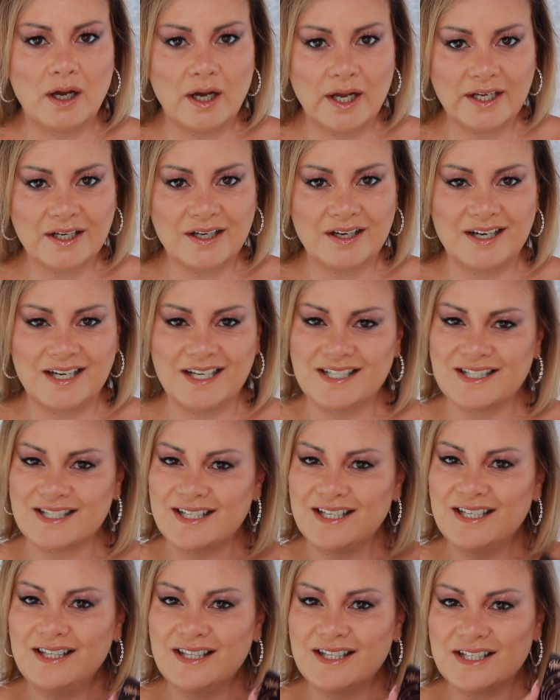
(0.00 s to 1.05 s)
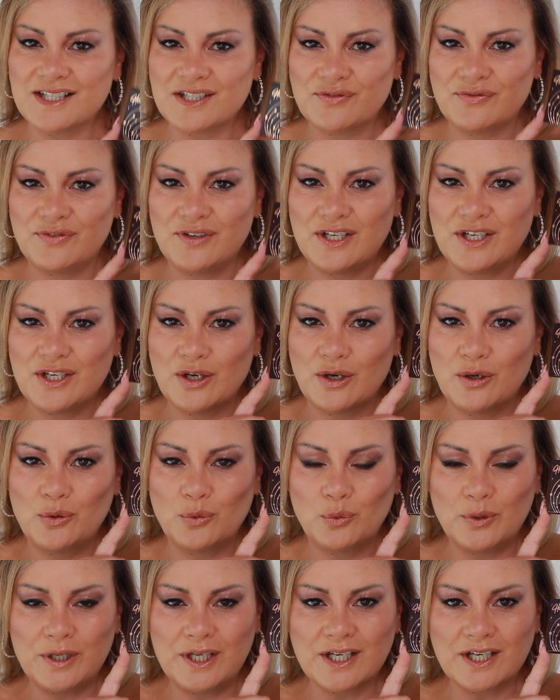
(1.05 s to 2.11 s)
Hi guys, in this video
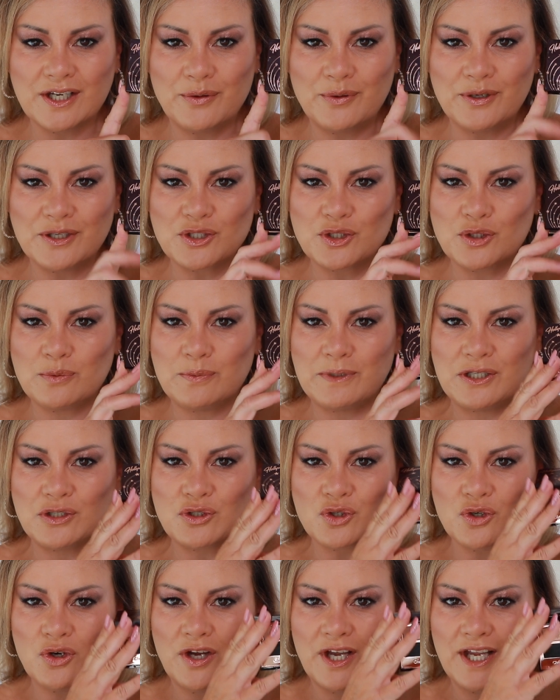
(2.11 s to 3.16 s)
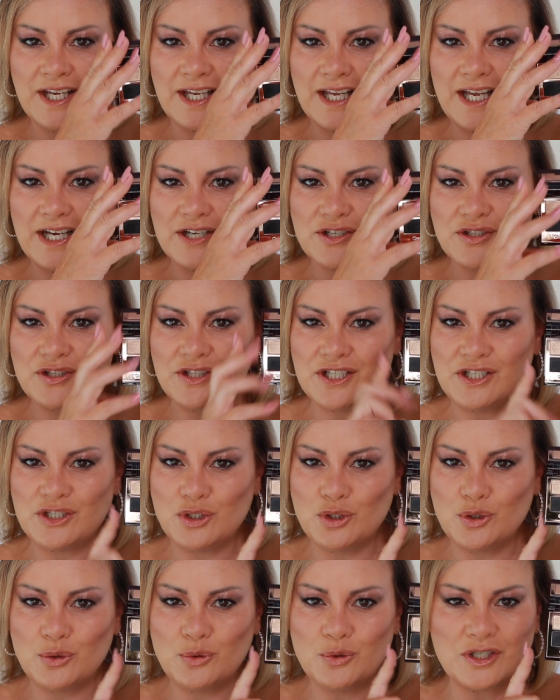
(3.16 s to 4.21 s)
we're going to be trying out the
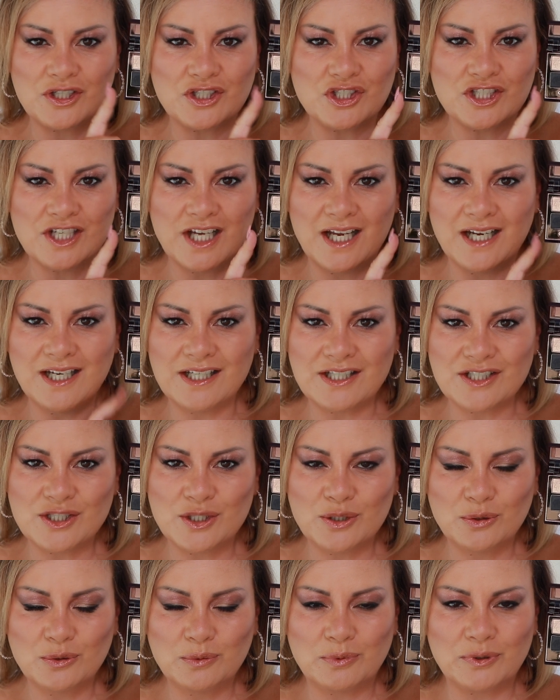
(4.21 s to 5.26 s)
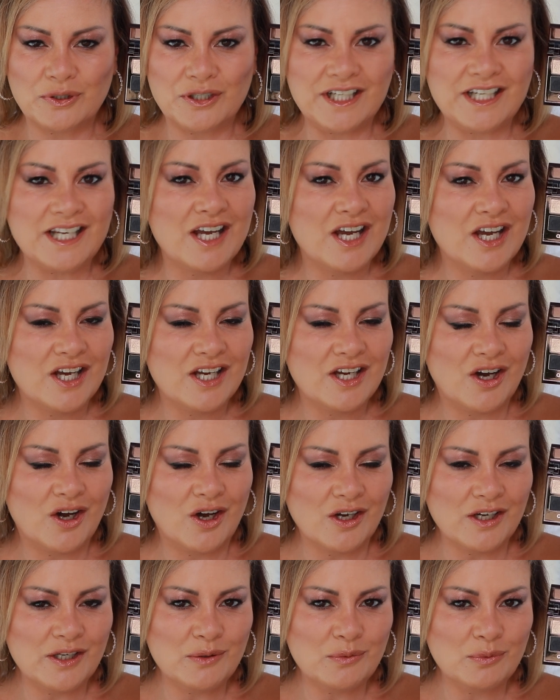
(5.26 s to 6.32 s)
new Charlotte Tilbury
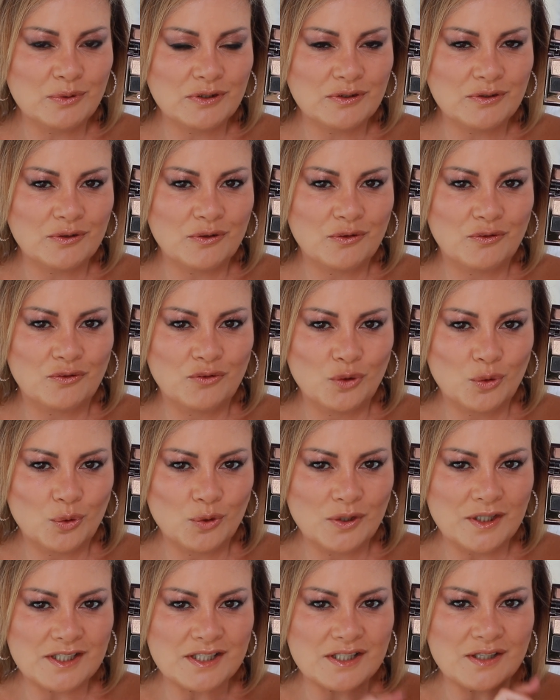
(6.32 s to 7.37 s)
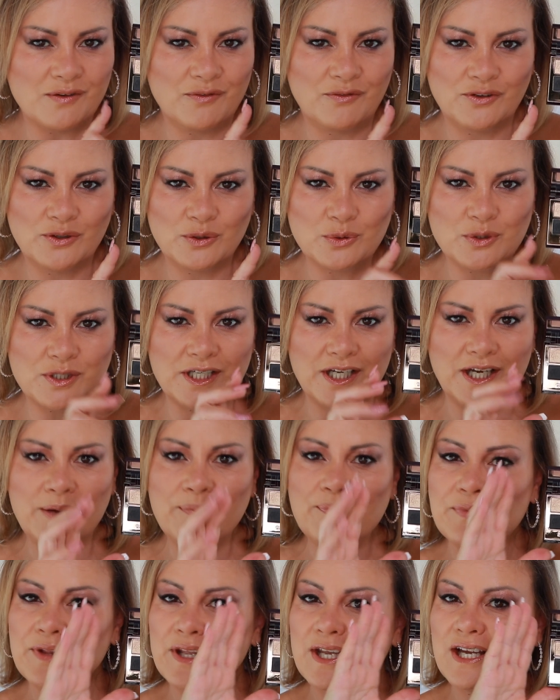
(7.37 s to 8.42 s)
Hollywood Flawless Filter
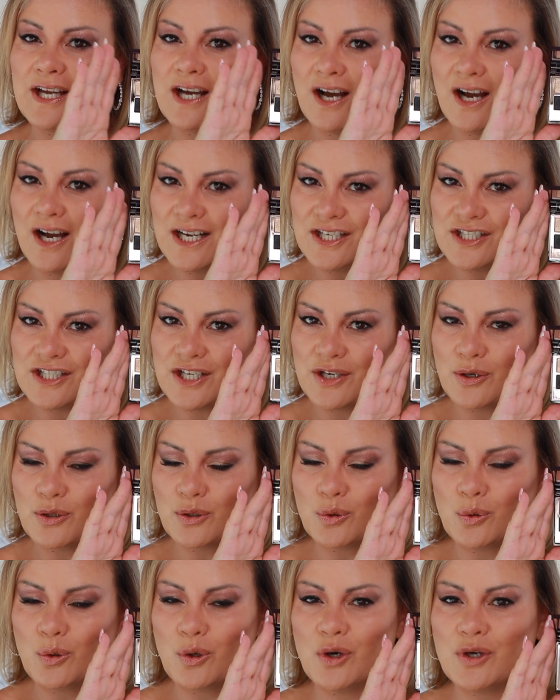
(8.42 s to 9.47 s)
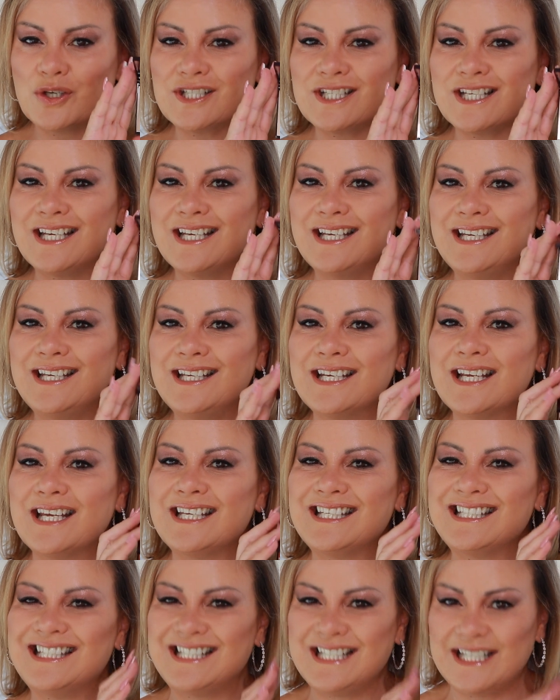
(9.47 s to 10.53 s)
Eyeshadow Quad
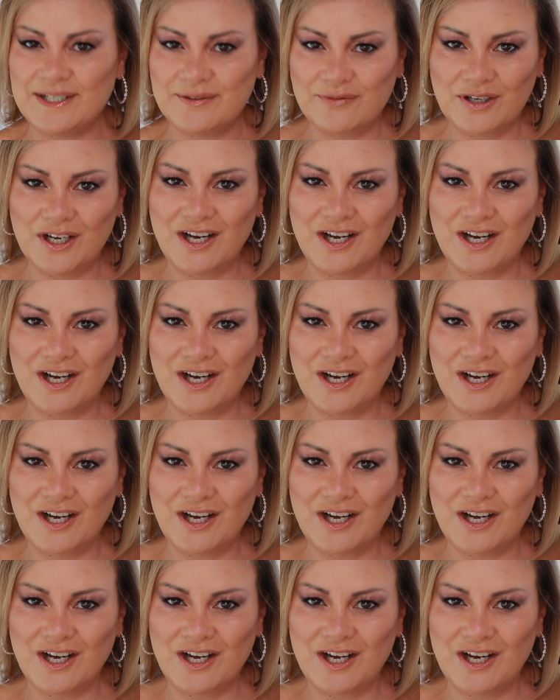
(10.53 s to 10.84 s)
in Diva